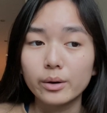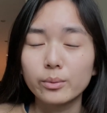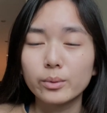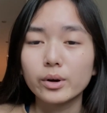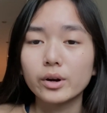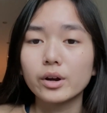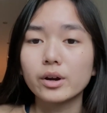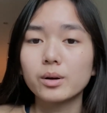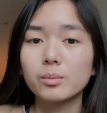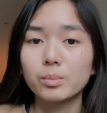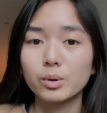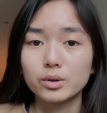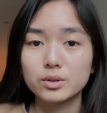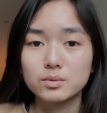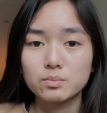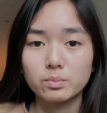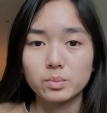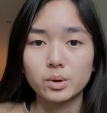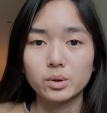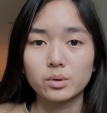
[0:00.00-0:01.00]
we're gonna
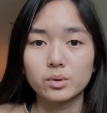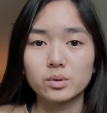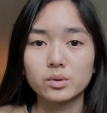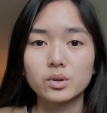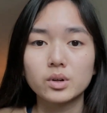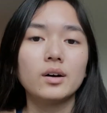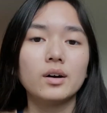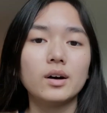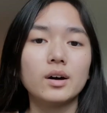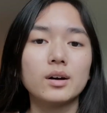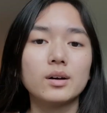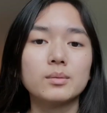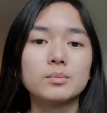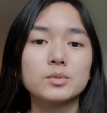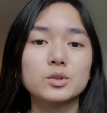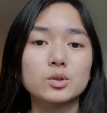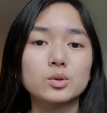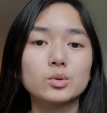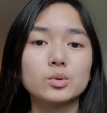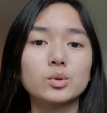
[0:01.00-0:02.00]
postpone
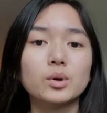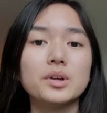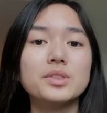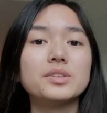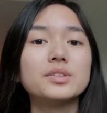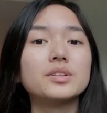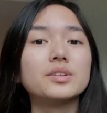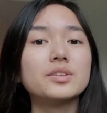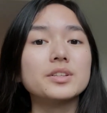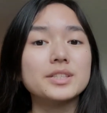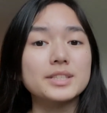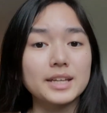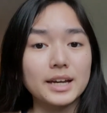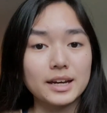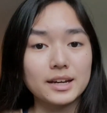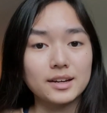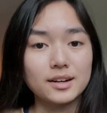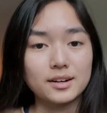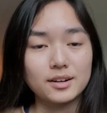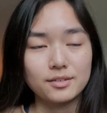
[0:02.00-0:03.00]
school until
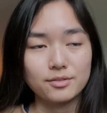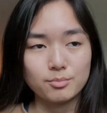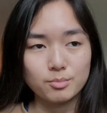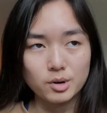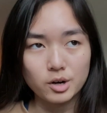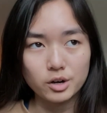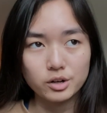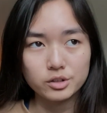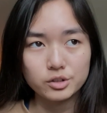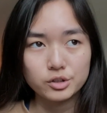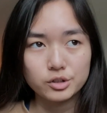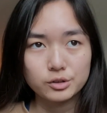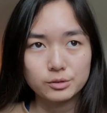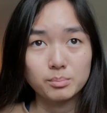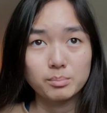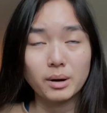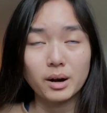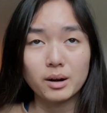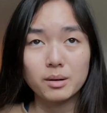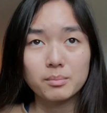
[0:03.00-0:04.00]
2nd of March.
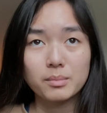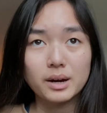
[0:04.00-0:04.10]
Bear in